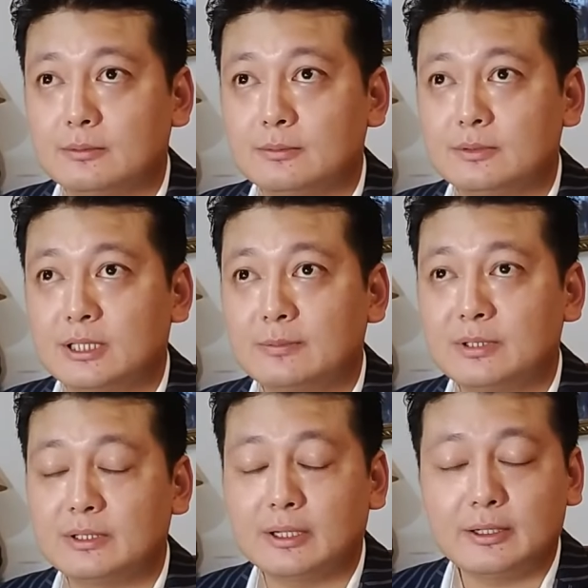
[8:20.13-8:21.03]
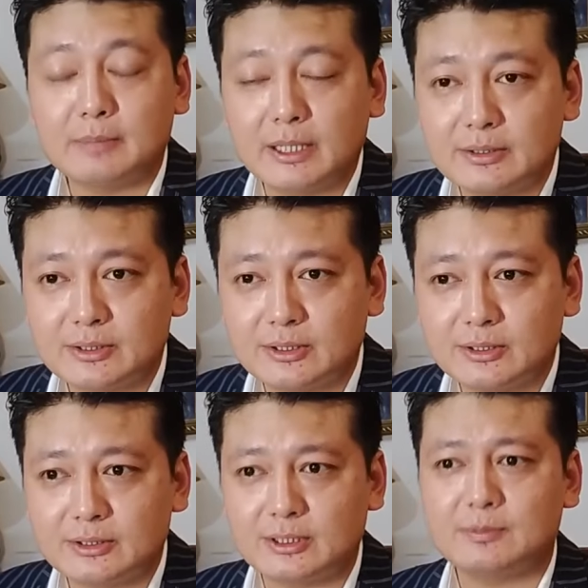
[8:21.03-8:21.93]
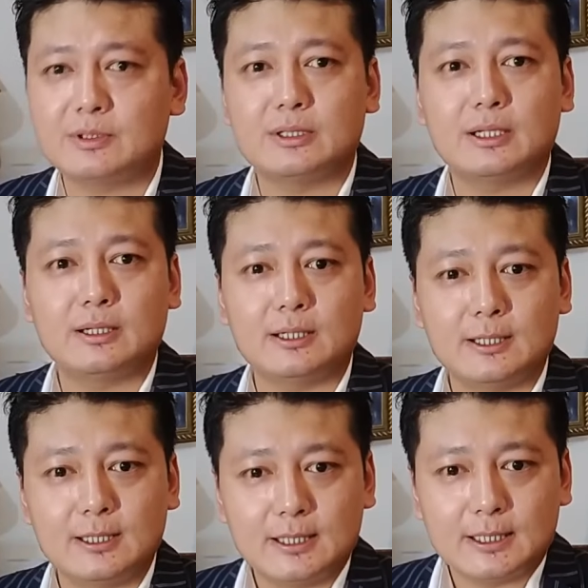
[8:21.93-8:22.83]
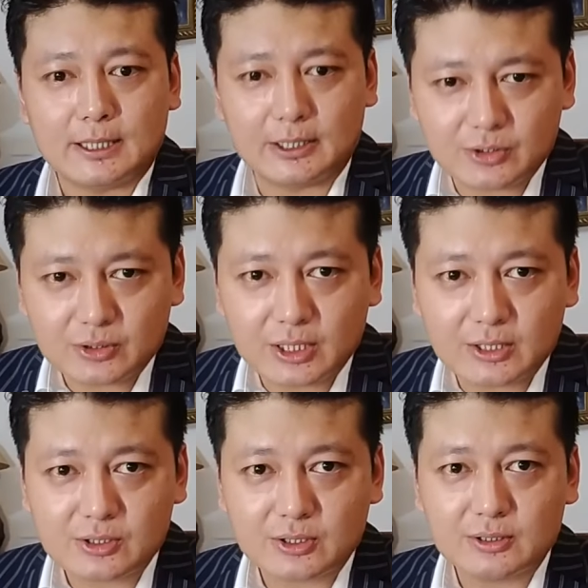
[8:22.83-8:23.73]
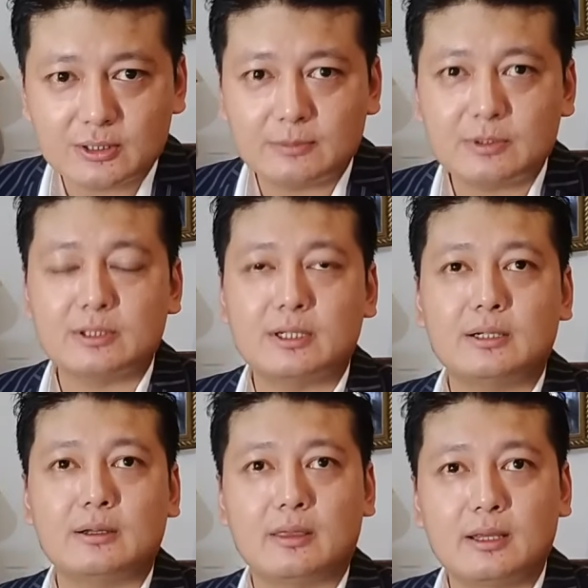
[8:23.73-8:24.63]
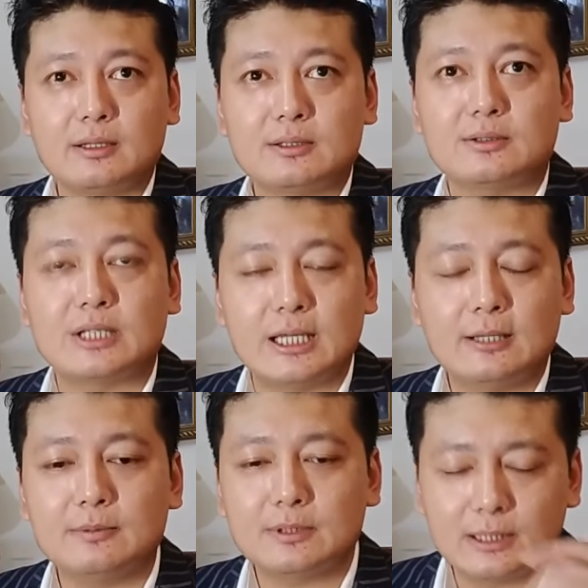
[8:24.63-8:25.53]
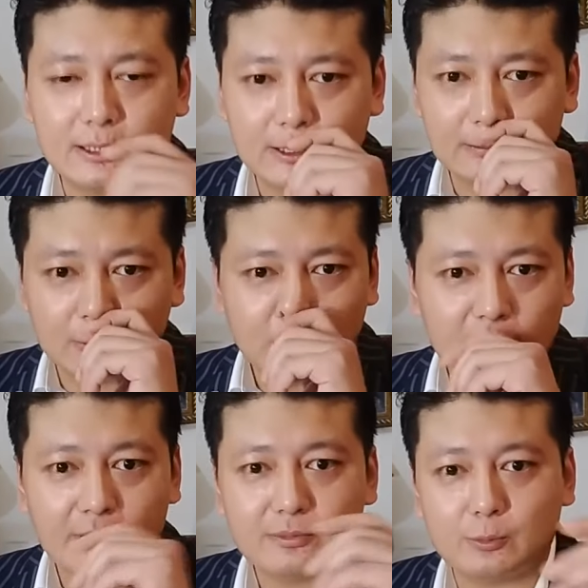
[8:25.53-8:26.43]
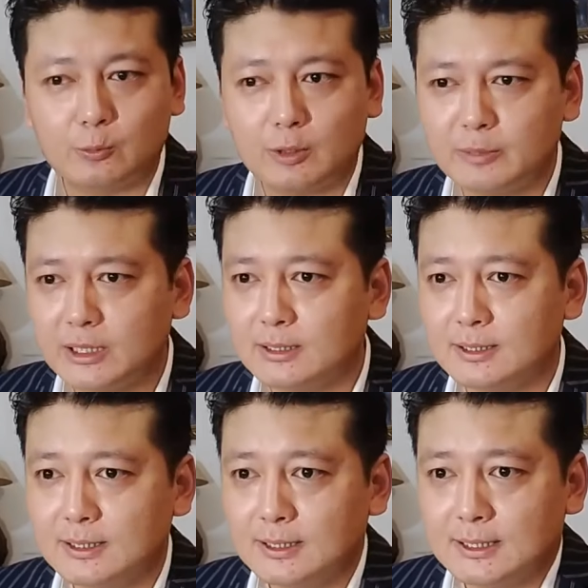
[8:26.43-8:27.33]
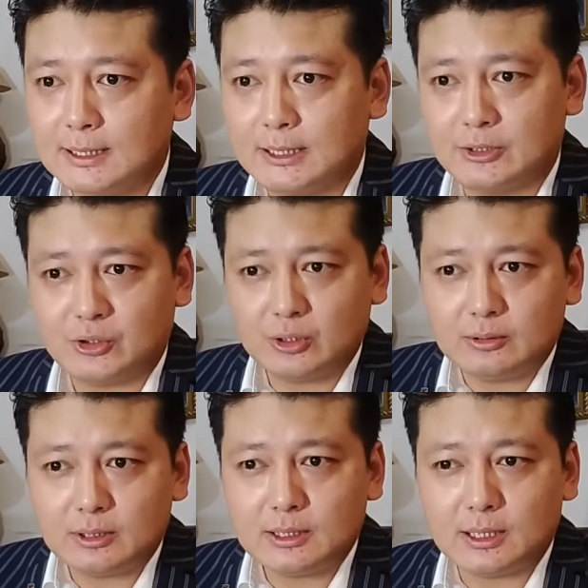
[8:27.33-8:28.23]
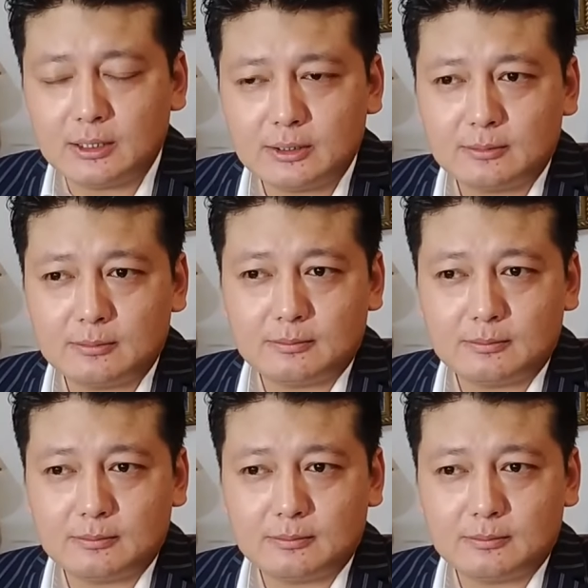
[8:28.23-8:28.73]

subsidiary medicine, subsidiary education, subsidiary things, schemes, and programs for women, children, the